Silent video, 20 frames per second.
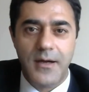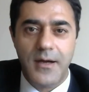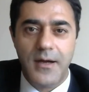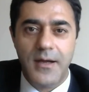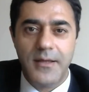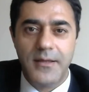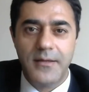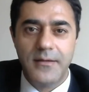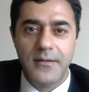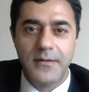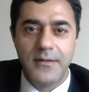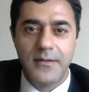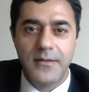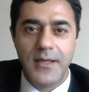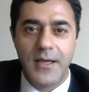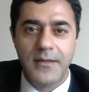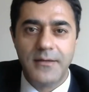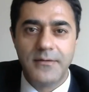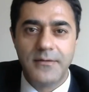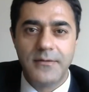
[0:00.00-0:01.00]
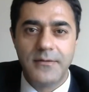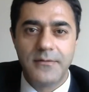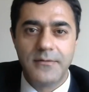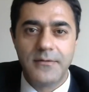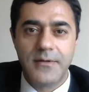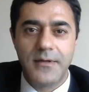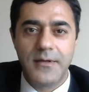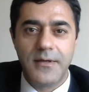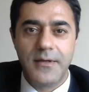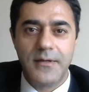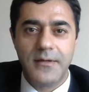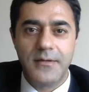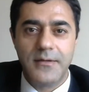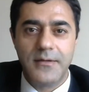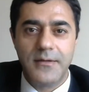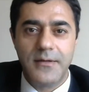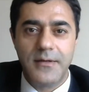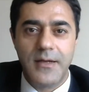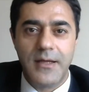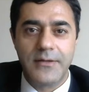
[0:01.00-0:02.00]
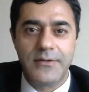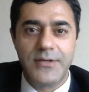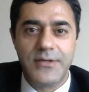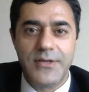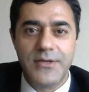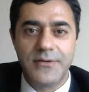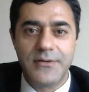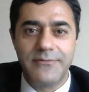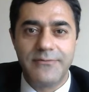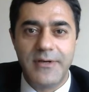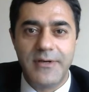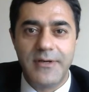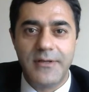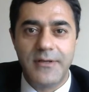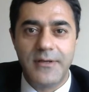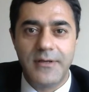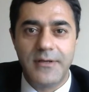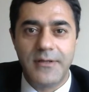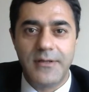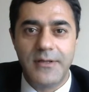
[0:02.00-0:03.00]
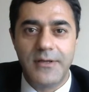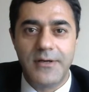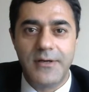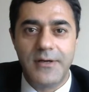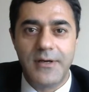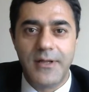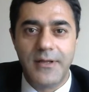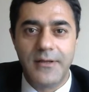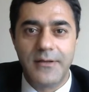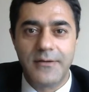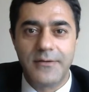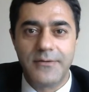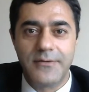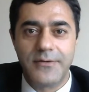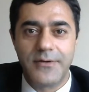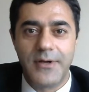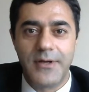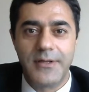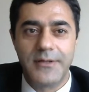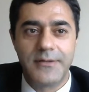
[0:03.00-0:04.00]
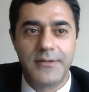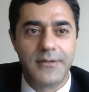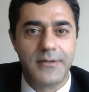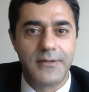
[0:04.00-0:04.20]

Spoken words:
I can not hear very clearly, right?